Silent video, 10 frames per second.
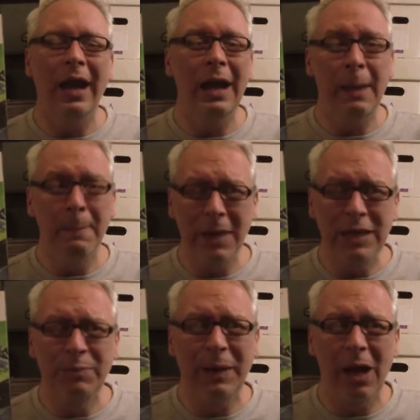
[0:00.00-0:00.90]
it
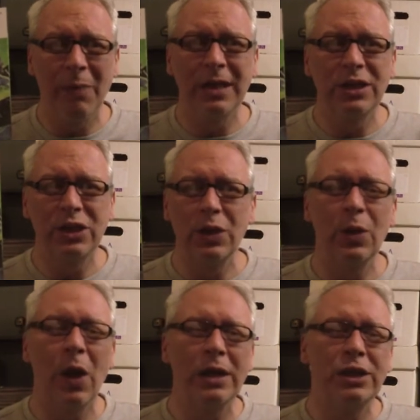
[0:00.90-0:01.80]
must be coming
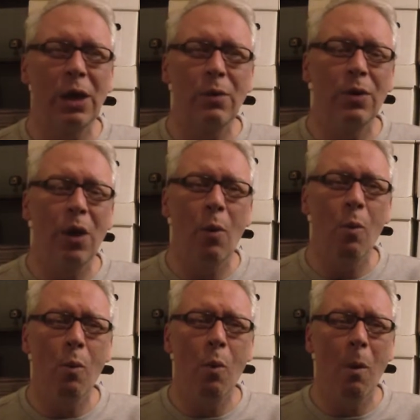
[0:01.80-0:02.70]
soon. I don't know
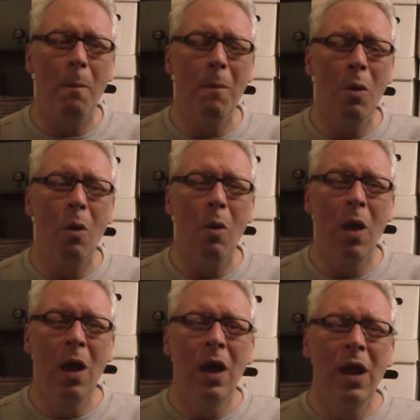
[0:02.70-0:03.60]
what
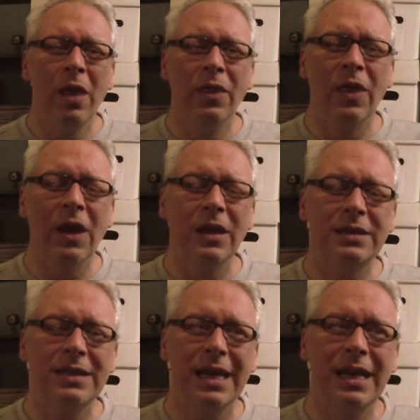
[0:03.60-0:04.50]
more
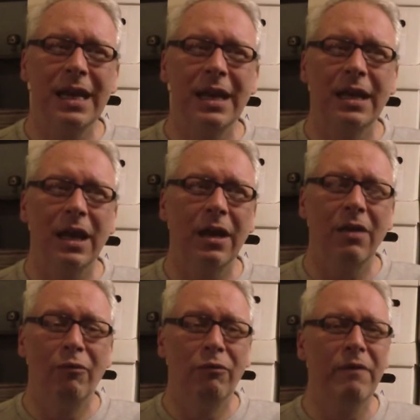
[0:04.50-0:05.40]
that Tynion
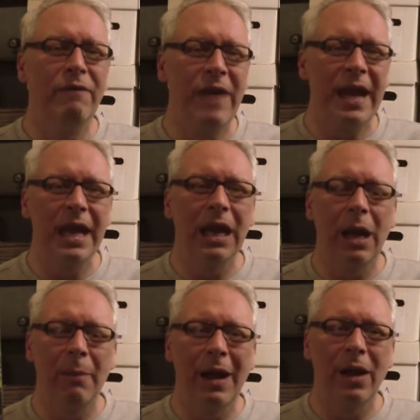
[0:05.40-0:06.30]
can reveal
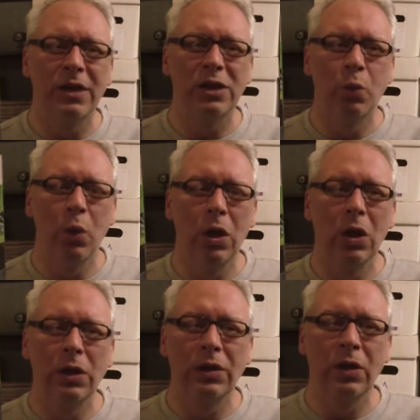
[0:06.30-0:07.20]
about this
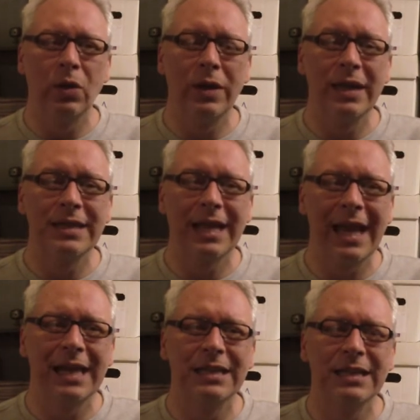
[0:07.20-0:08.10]
world that all these
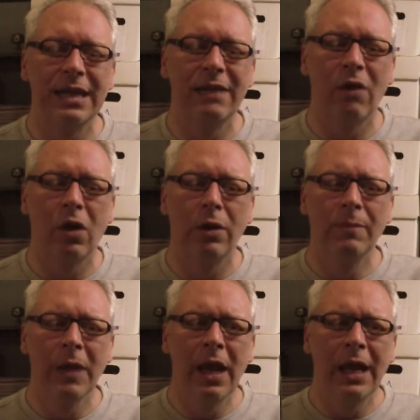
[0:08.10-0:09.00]
kids live on
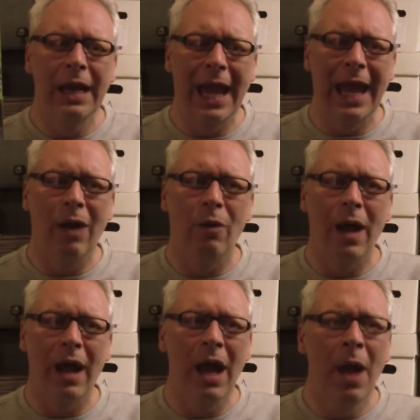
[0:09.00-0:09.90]
now.